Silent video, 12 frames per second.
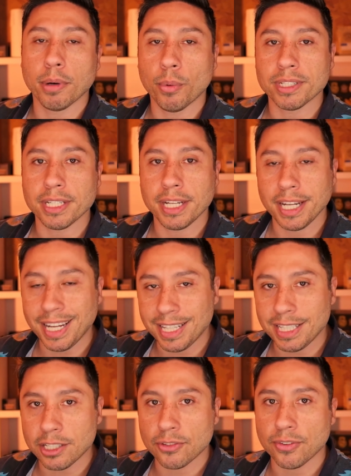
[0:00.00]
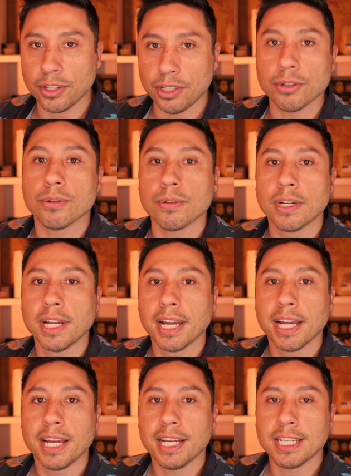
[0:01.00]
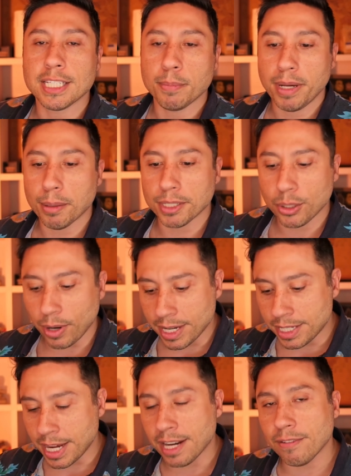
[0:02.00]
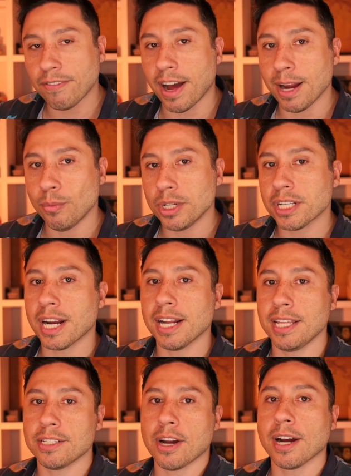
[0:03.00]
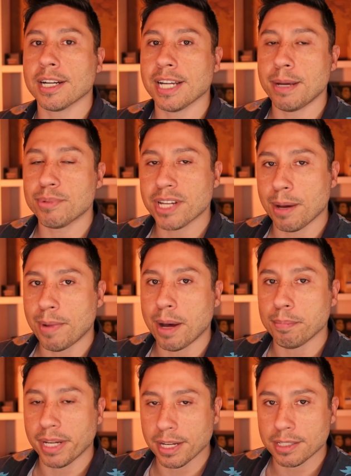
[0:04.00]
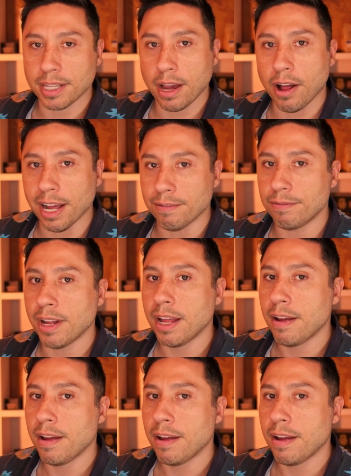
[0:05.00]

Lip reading: But what's in this for you is to be able to identify which kind of these archetypes come up, because they all have